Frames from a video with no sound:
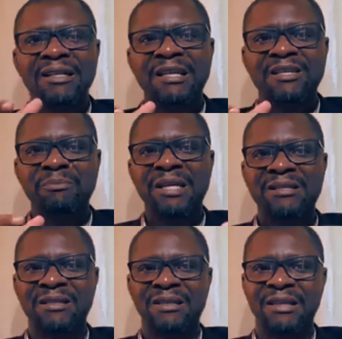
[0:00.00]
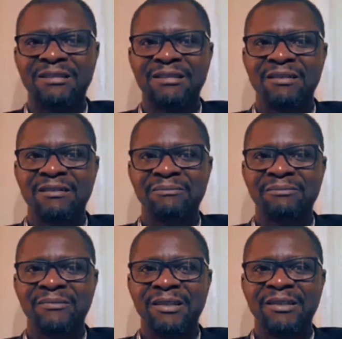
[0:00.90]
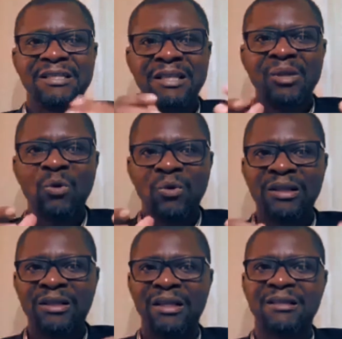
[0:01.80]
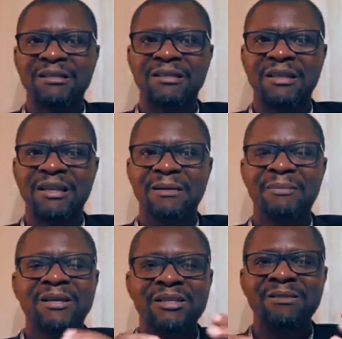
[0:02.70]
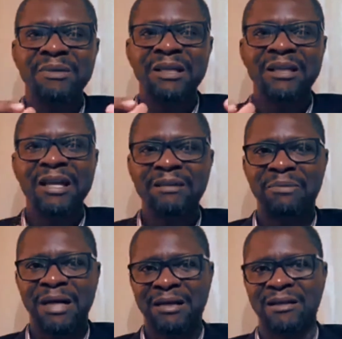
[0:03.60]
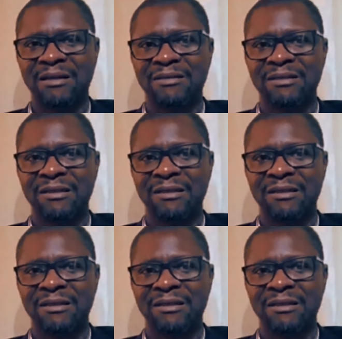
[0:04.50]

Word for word: there's peace in it. There's glory in it because it's being led by God.